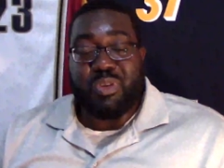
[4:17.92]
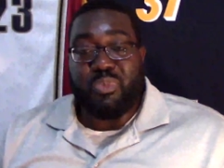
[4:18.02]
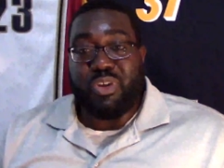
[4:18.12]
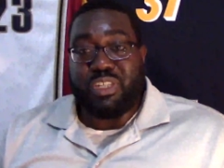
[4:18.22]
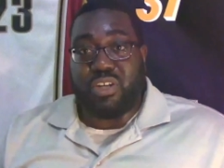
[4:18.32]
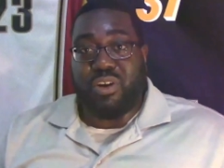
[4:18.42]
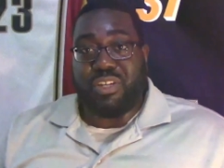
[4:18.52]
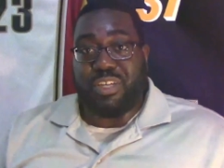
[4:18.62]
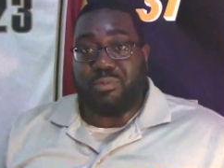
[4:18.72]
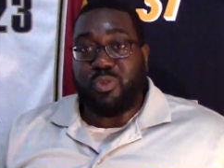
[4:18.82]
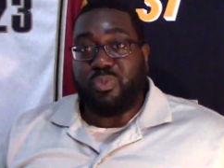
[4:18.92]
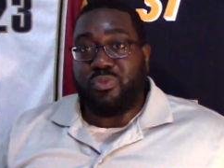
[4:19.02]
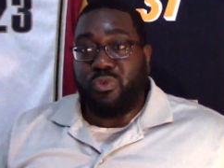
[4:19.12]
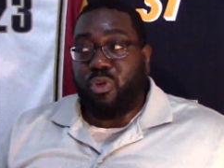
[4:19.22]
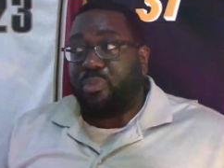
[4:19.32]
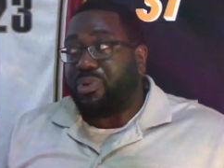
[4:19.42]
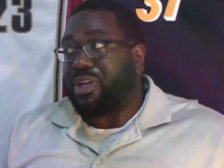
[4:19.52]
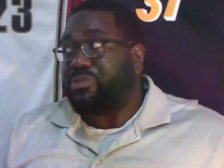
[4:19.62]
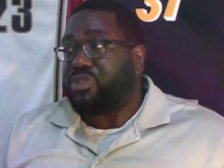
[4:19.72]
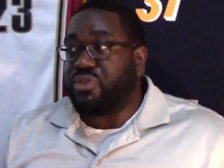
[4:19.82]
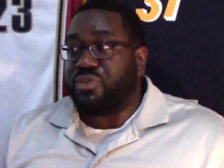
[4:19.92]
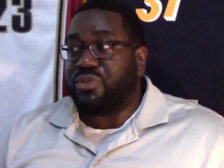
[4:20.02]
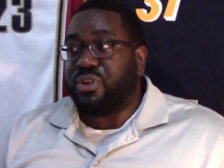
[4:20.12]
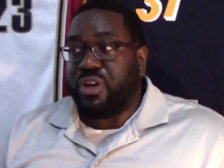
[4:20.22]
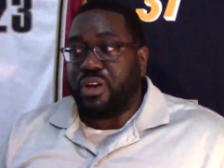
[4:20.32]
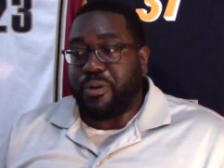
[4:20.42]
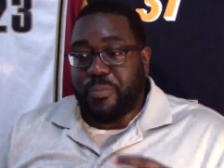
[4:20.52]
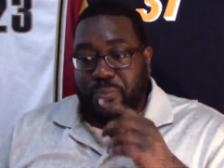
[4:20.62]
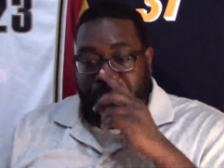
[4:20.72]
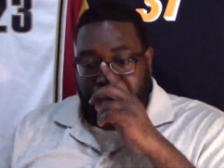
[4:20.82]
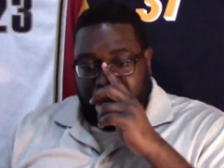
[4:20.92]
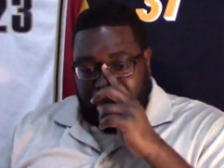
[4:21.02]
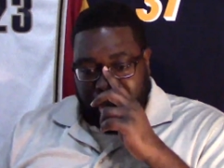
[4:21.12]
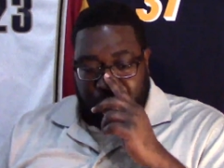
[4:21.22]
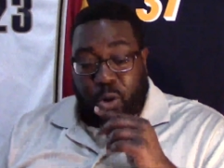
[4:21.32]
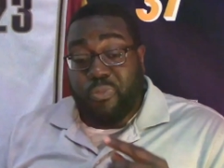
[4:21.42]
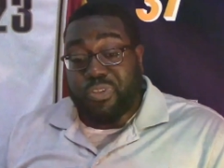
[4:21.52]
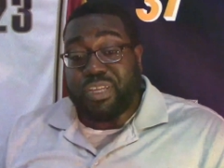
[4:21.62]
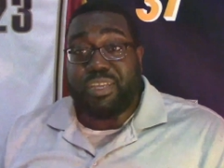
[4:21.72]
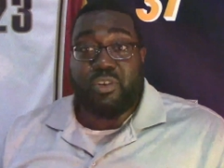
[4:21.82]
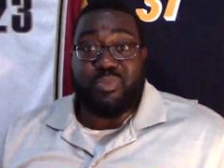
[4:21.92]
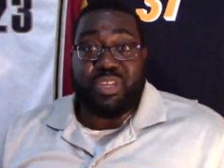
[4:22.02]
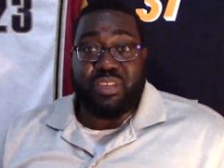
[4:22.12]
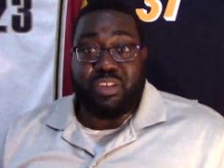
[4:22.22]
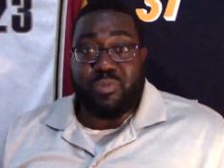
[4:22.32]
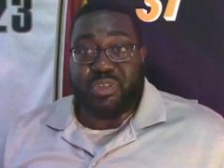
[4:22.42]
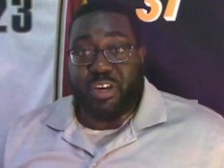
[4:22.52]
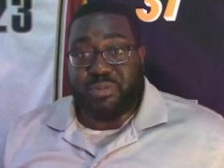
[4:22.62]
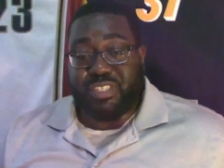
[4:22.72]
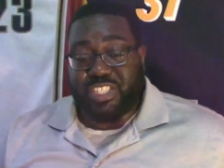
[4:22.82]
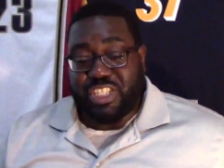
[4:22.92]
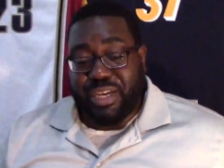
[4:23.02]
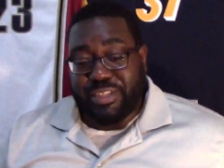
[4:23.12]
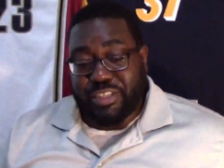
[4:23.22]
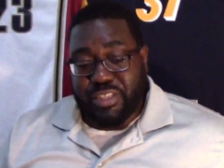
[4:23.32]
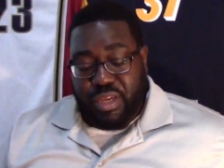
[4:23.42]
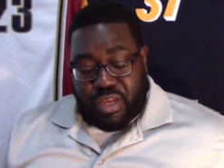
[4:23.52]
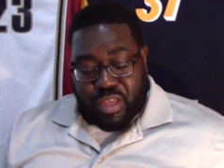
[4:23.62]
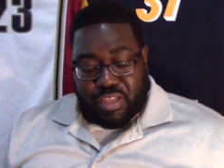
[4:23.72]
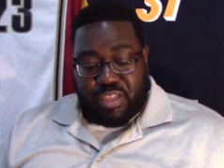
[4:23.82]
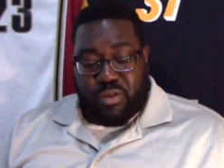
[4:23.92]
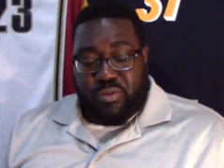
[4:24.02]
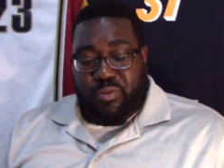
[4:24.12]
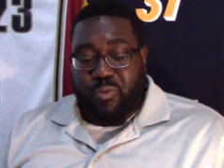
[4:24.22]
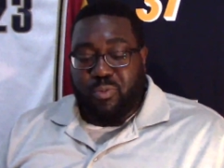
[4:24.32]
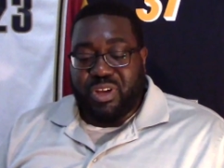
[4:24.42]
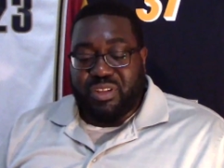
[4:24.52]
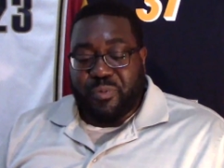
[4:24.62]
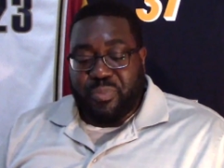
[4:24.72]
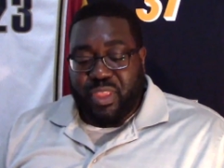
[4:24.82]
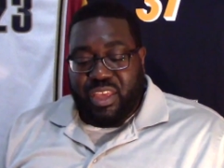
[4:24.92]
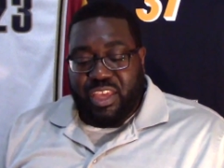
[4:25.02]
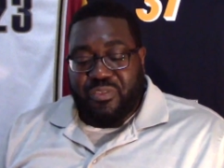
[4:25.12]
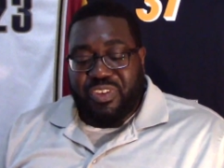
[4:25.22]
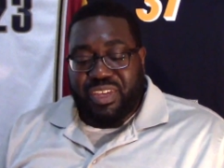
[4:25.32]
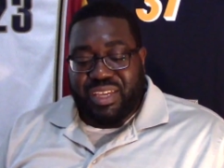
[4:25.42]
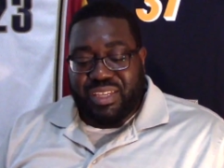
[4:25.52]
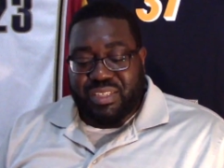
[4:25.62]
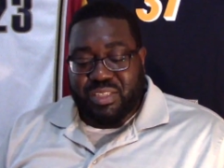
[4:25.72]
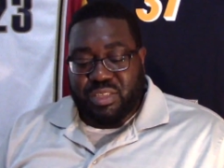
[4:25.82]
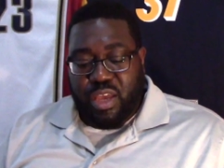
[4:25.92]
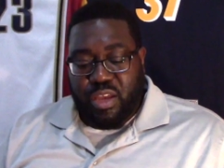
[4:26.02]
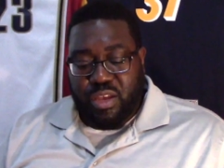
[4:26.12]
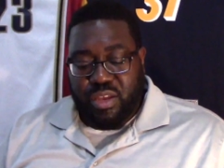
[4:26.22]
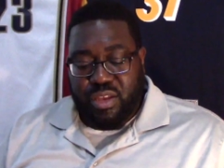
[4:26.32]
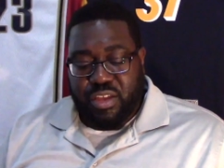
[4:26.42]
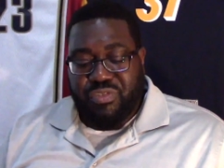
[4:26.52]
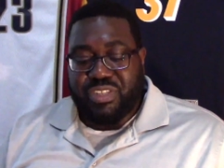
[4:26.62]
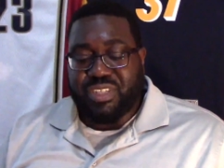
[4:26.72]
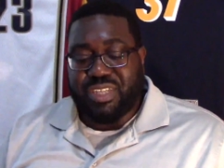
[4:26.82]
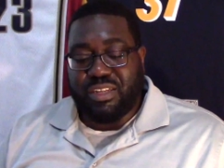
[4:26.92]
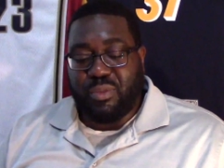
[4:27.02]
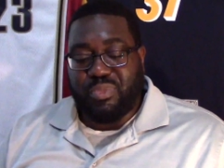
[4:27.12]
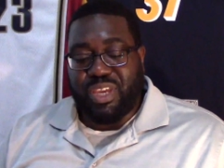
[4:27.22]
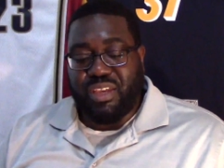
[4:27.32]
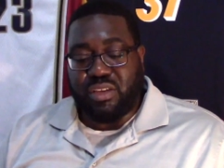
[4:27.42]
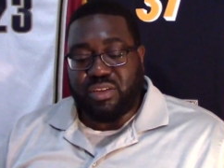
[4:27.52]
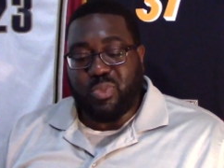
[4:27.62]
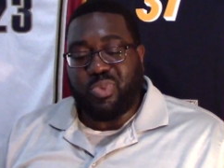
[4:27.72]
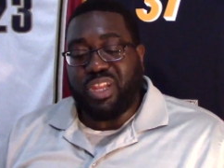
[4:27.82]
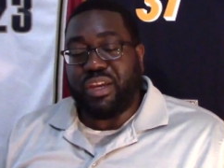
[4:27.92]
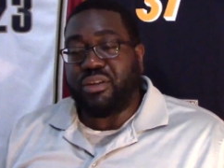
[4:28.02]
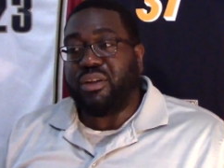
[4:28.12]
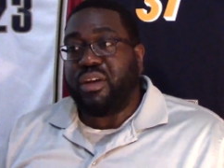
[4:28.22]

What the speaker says: pressure on him to perform, but I'm sure, hopefully, he'll be up to the challenge. So, but if he does end up being a good player,